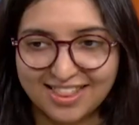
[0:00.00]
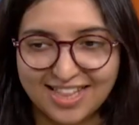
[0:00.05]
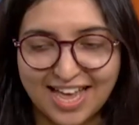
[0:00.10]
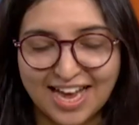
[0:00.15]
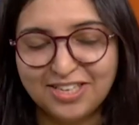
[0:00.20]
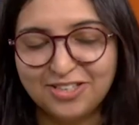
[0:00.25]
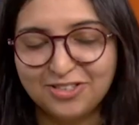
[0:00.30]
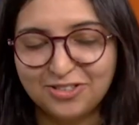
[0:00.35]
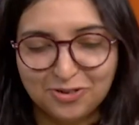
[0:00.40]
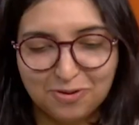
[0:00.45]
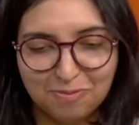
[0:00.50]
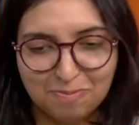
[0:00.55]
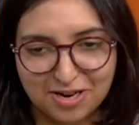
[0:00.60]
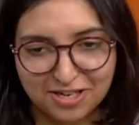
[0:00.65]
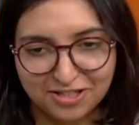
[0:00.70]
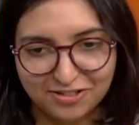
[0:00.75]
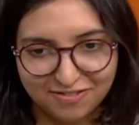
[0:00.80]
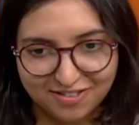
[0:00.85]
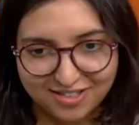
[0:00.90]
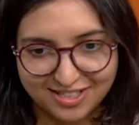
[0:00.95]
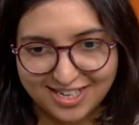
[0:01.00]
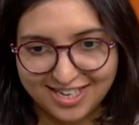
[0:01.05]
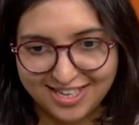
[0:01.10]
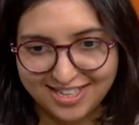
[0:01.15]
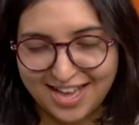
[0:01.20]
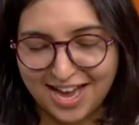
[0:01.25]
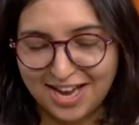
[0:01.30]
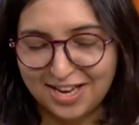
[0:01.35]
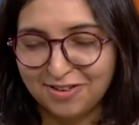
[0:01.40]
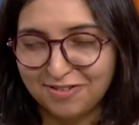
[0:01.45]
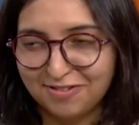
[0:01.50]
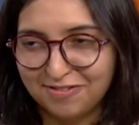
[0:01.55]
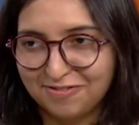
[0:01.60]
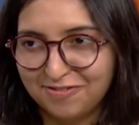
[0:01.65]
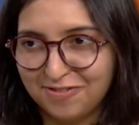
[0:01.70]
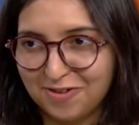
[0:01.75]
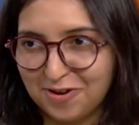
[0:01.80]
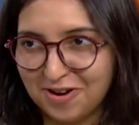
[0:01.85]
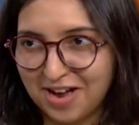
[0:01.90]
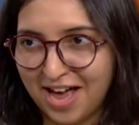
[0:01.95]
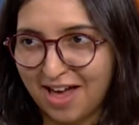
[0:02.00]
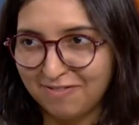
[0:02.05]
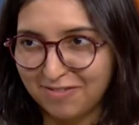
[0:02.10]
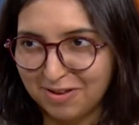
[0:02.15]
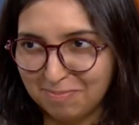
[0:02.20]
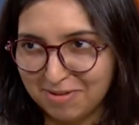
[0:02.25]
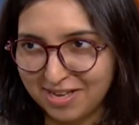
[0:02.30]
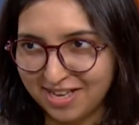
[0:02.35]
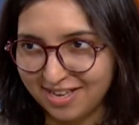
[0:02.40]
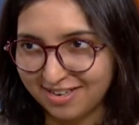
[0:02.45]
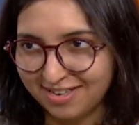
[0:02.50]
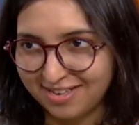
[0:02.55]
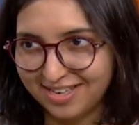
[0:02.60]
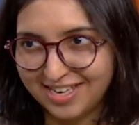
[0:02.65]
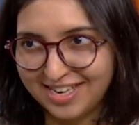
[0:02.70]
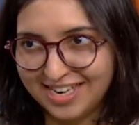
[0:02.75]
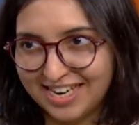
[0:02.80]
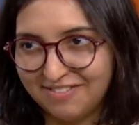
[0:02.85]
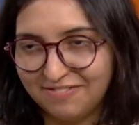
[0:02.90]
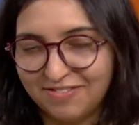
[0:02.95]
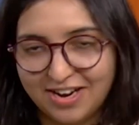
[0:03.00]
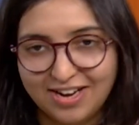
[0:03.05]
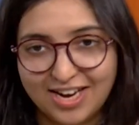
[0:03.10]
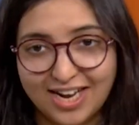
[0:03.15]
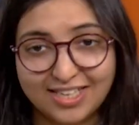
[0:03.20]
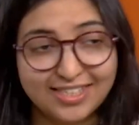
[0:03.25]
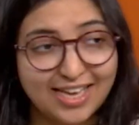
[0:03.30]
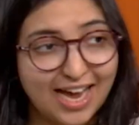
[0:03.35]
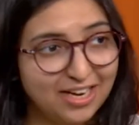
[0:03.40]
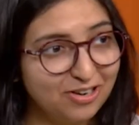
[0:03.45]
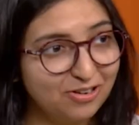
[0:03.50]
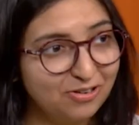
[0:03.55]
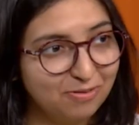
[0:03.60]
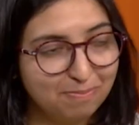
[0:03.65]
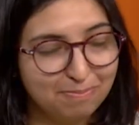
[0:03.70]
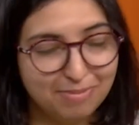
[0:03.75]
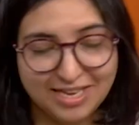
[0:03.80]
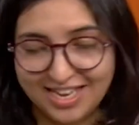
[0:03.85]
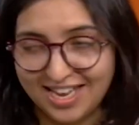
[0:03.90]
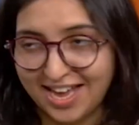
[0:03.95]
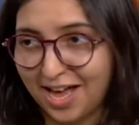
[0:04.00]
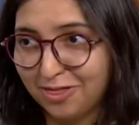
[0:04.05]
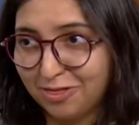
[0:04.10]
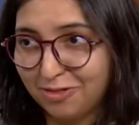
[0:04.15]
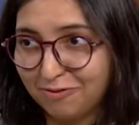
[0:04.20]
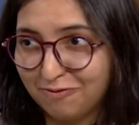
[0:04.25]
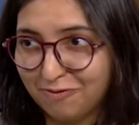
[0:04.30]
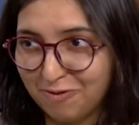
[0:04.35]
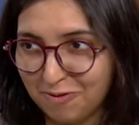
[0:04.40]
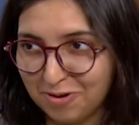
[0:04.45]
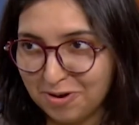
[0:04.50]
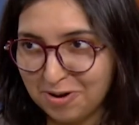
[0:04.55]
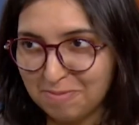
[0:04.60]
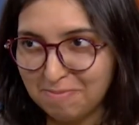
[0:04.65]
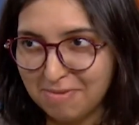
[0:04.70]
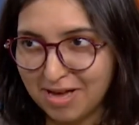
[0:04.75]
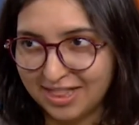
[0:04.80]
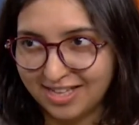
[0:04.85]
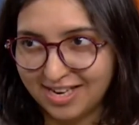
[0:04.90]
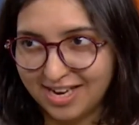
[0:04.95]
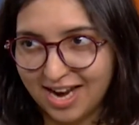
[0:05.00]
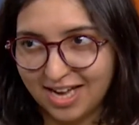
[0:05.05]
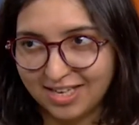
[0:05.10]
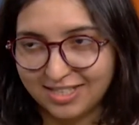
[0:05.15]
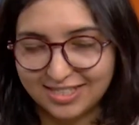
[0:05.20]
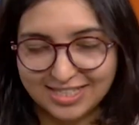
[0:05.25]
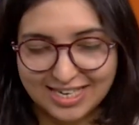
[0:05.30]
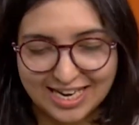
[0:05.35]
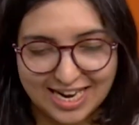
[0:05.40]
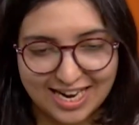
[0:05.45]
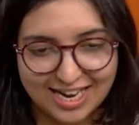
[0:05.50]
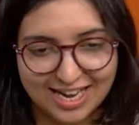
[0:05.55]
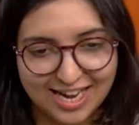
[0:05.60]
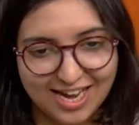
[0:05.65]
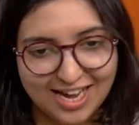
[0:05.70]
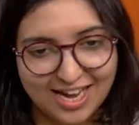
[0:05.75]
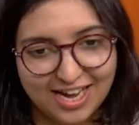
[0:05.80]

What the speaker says: Thank you so much. Firstly, thank you for having me here, and very excited to be at the forum at the last day.